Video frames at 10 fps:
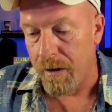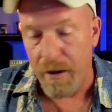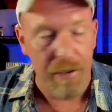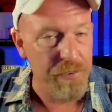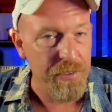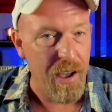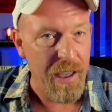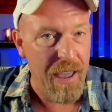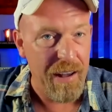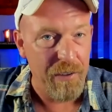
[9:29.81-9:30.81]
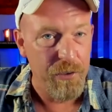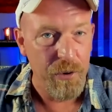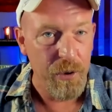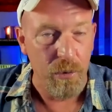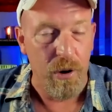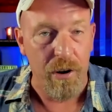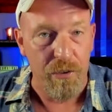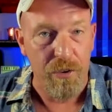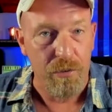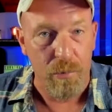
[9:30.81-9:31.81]
It's not handed to you on a
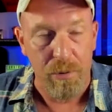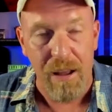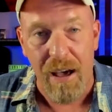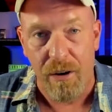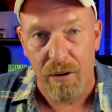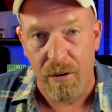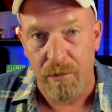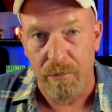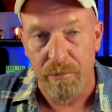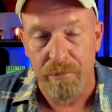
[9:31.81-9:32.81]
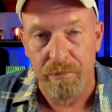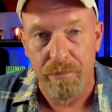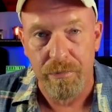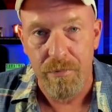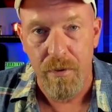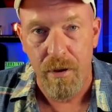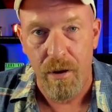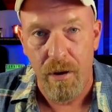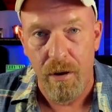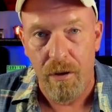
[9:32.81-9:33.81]
silver platter.
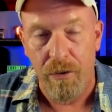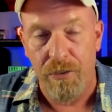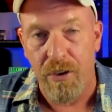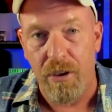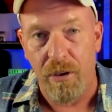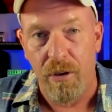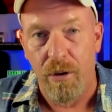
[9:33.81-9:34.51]
You see,